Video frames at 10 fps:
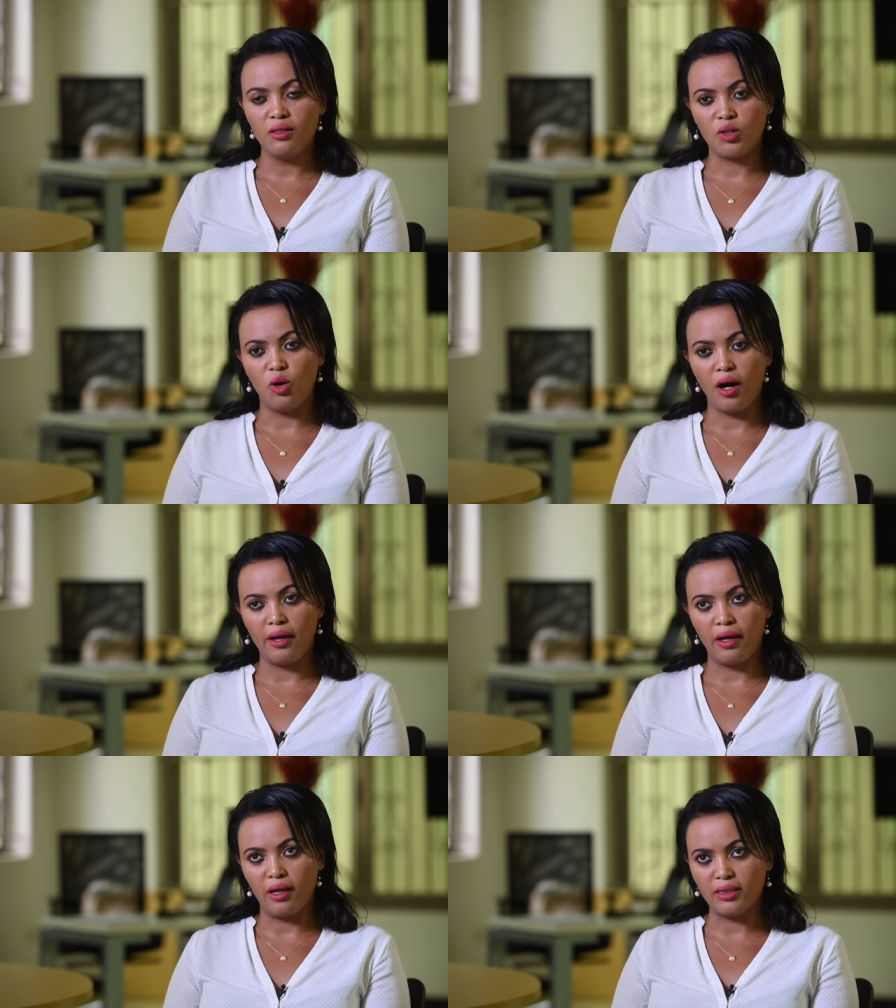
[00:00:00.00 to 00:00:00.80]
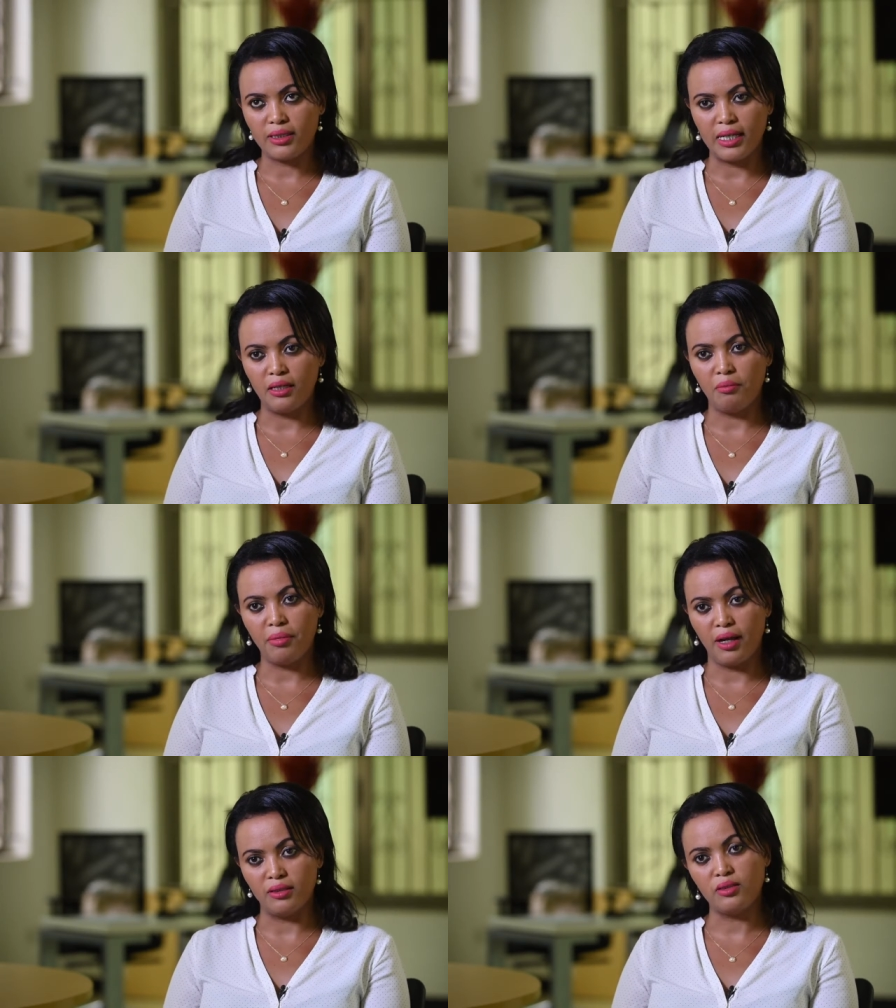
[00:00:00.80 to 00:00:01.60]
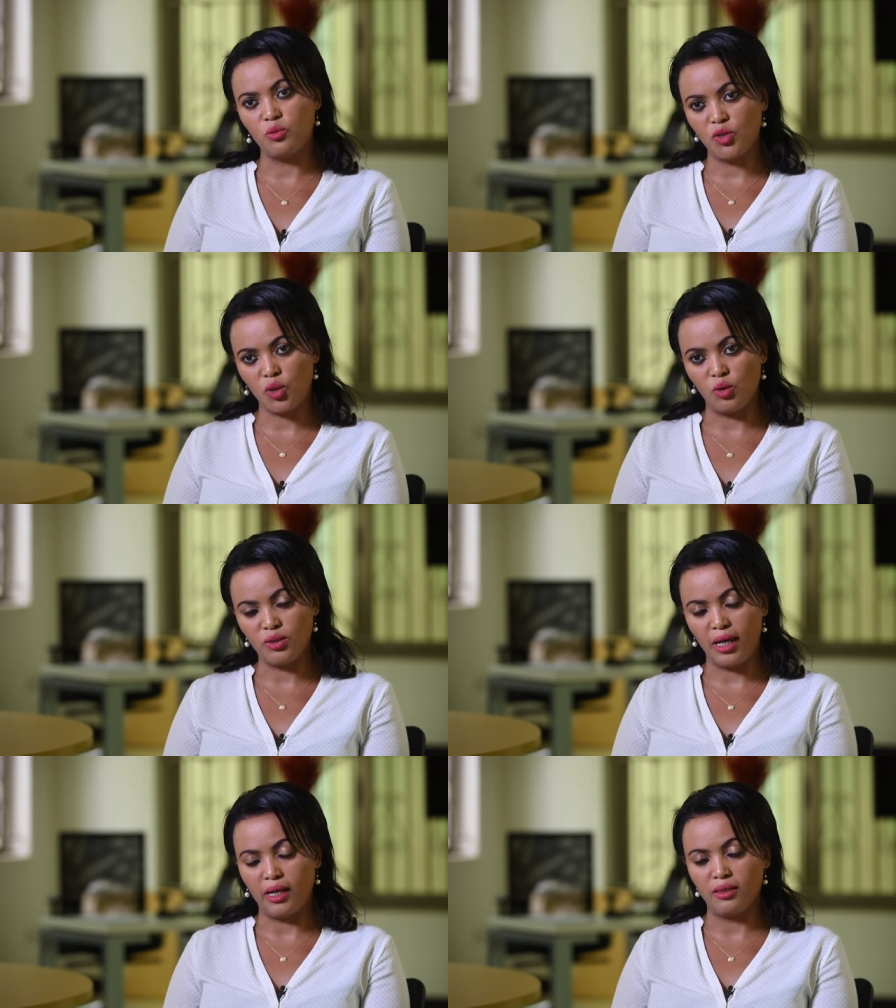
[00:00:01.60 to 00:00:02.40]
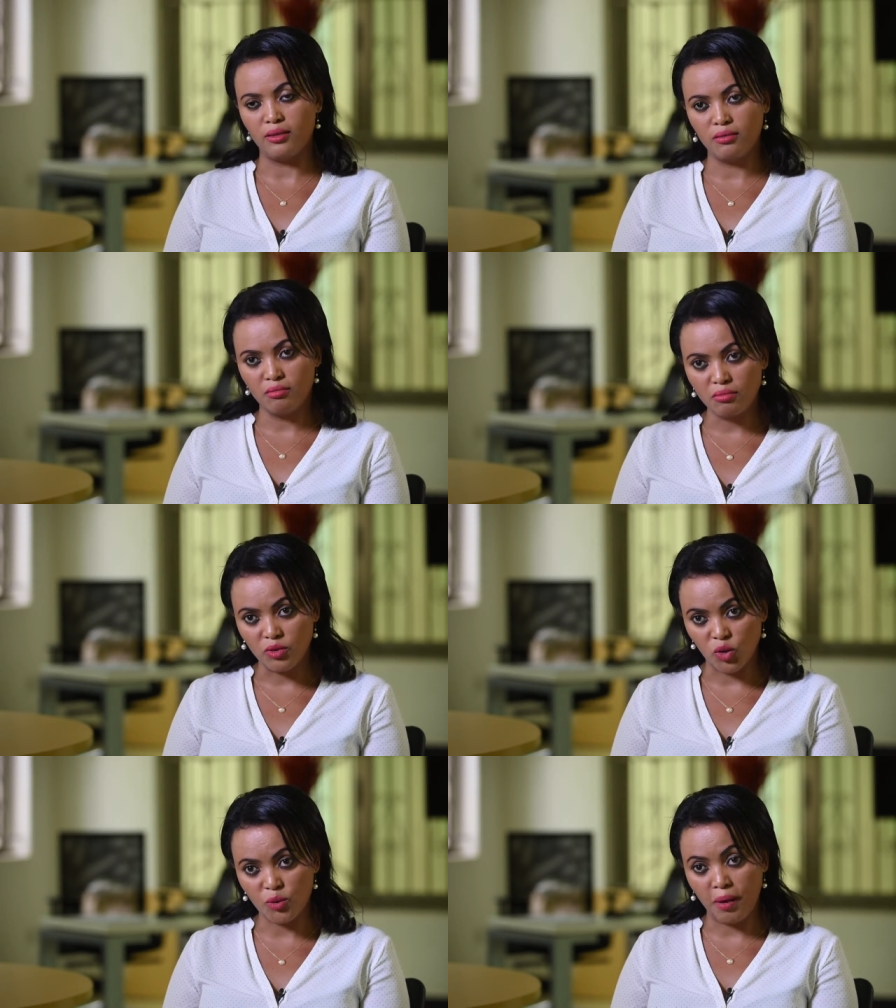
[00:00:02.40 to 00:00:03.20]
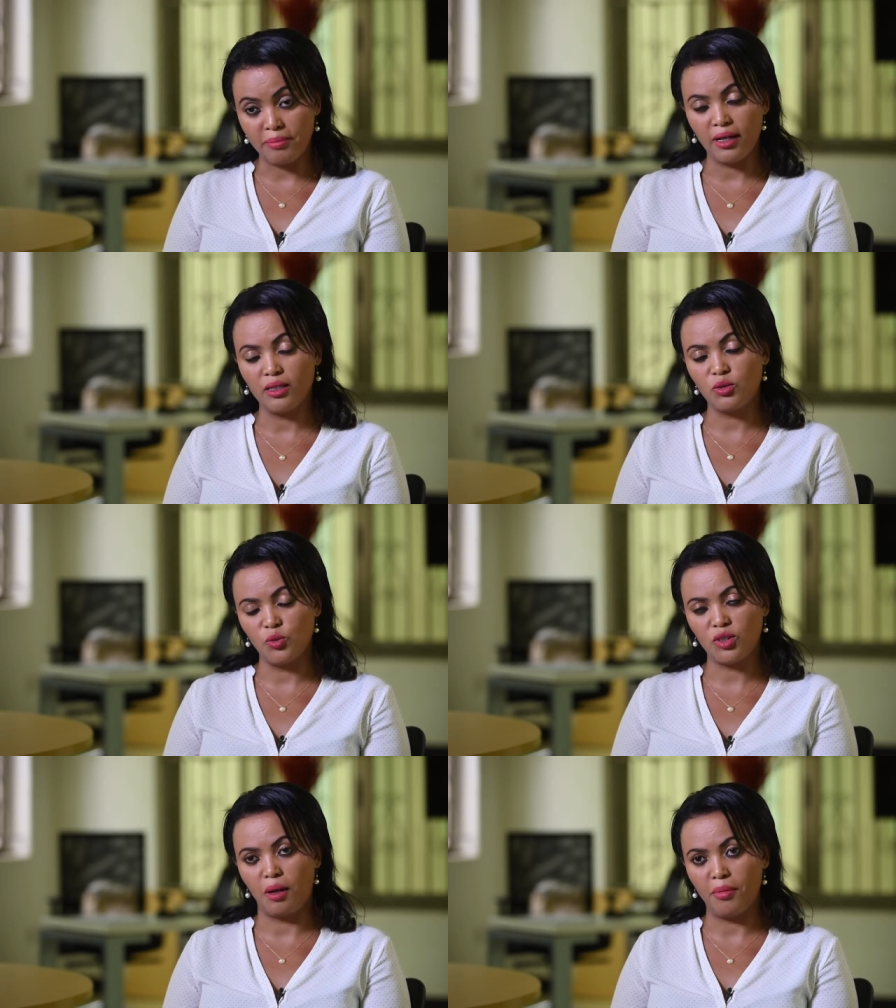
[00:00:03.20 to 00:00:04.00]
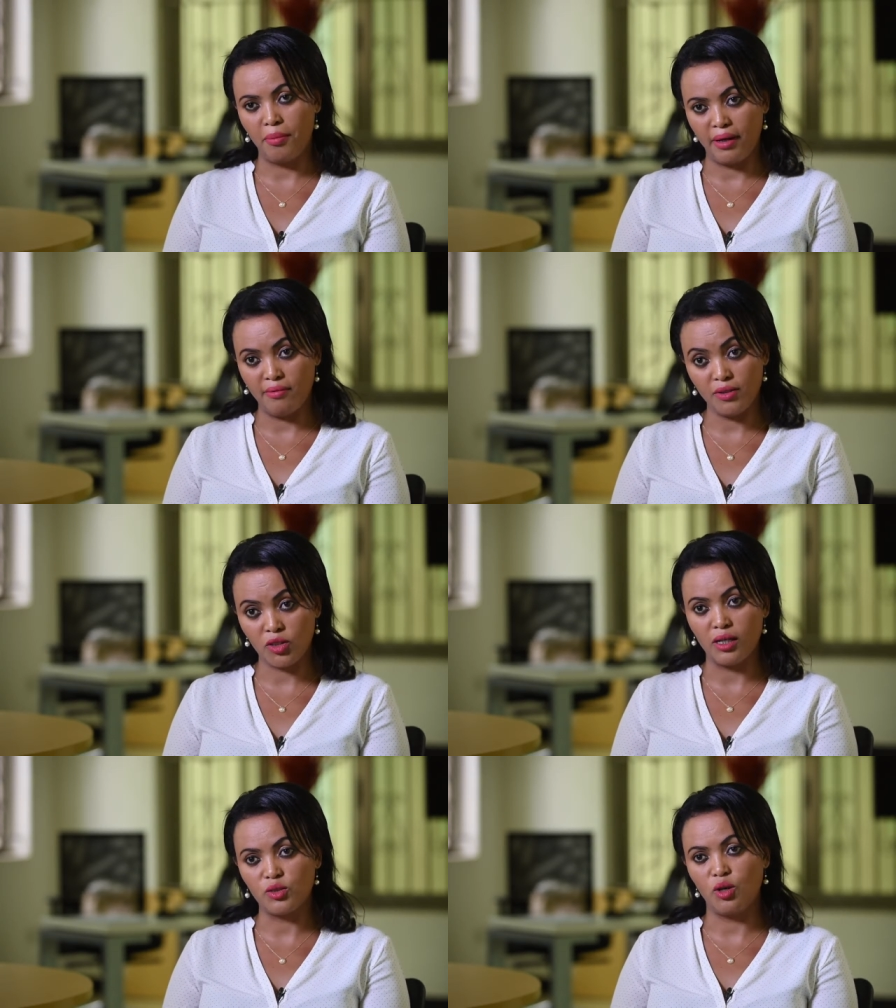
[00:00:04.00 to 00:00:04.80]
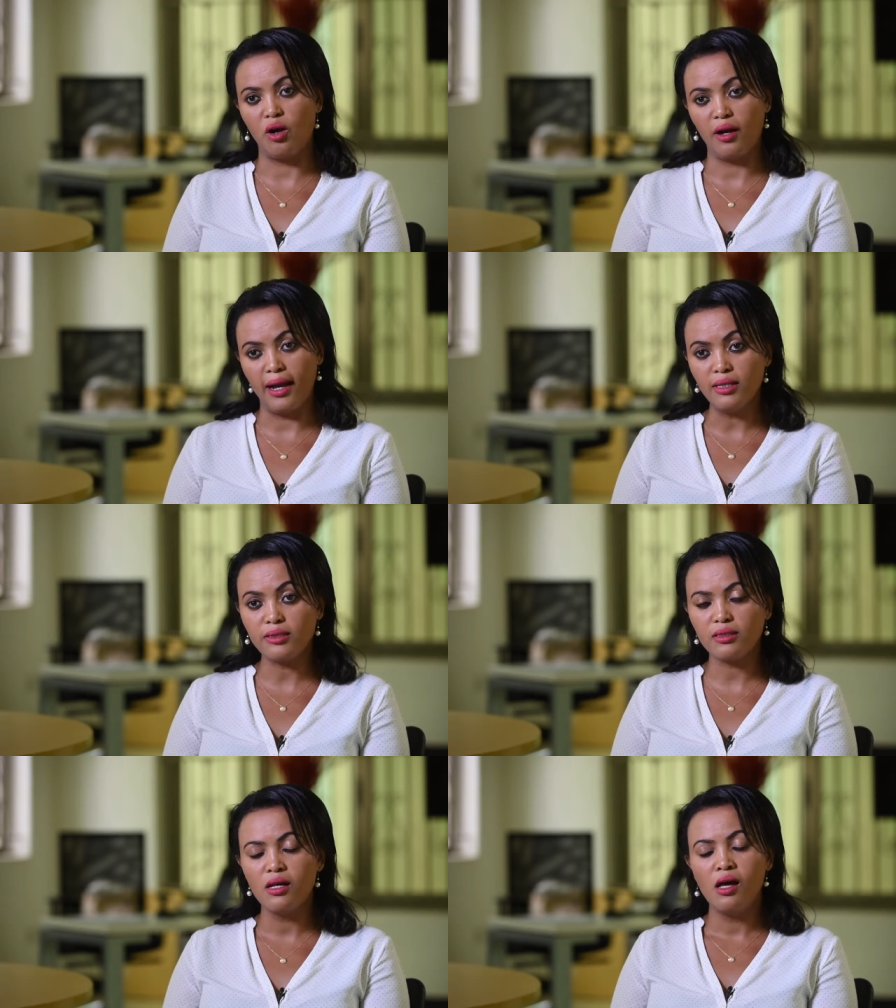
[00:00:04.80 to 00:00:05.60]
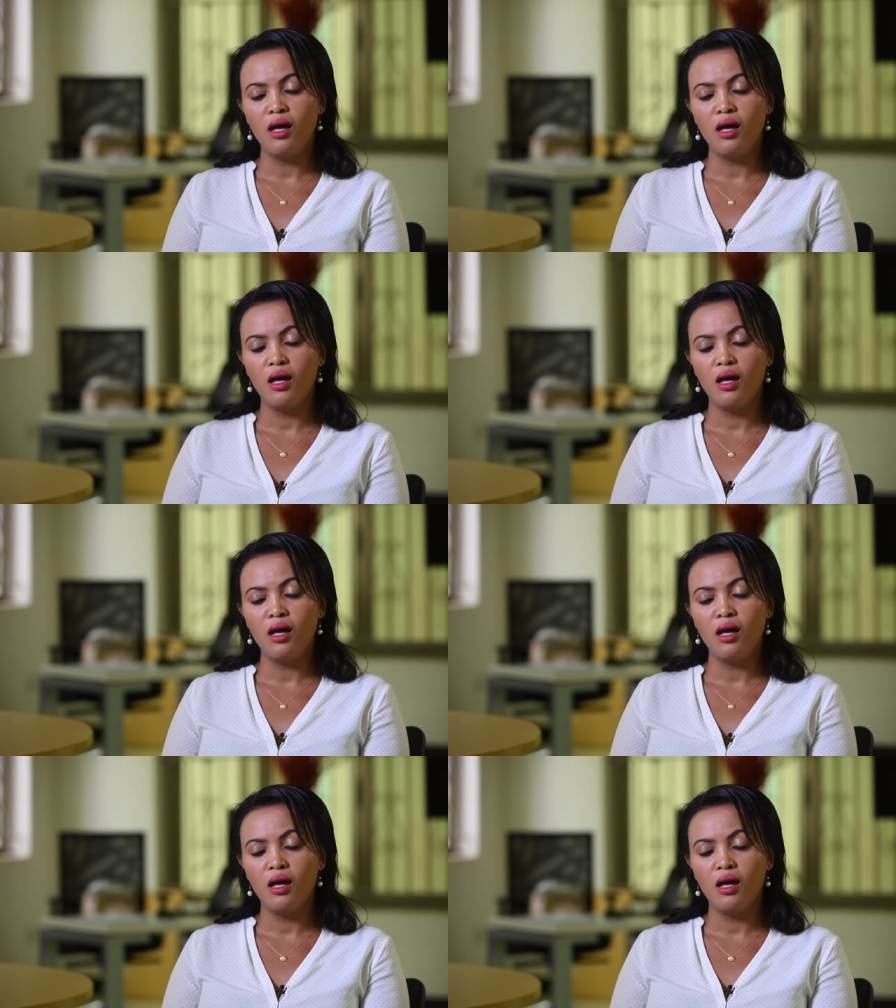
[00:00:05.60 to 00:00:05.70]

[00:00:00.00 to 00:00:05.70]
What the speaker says: So I study plants which contain those peptides which can be beneficial to our health.